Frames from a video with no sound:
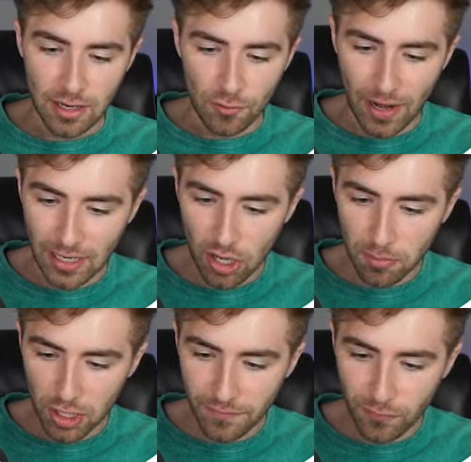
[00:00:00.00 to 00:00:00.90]
Right now I'm
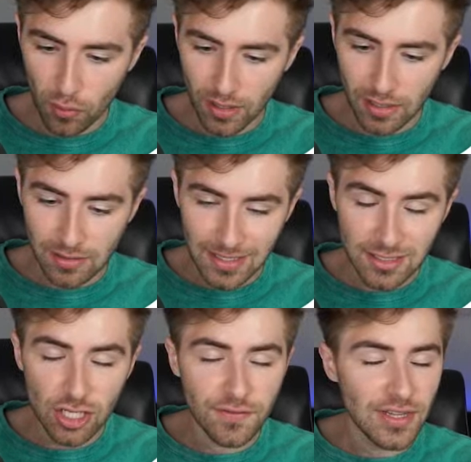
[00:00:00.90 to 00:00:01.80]
looking for it.
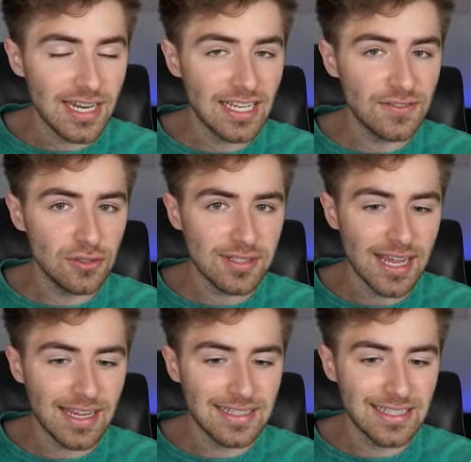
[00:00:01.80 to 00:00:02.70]
Let's look for the next few
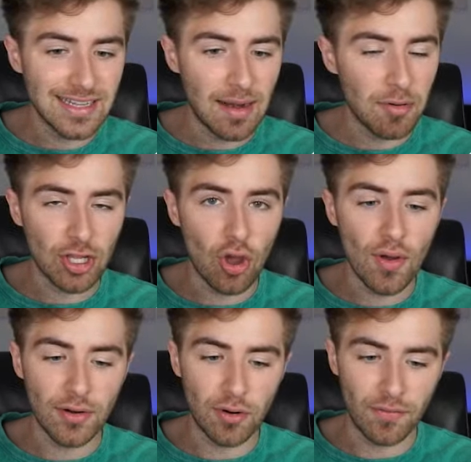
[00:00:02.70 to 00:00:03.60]
seconds and then I'm gonna go
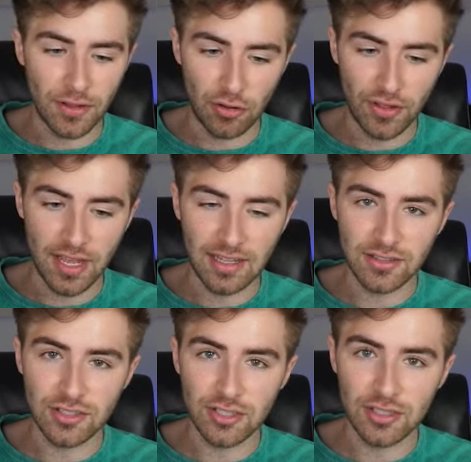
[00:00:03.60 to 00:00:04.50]
and reveal the
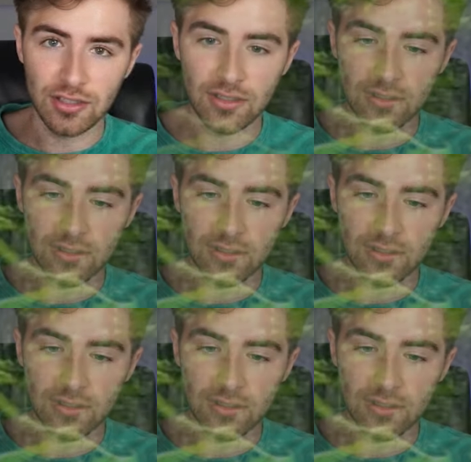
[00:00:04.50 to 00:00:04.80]
answer.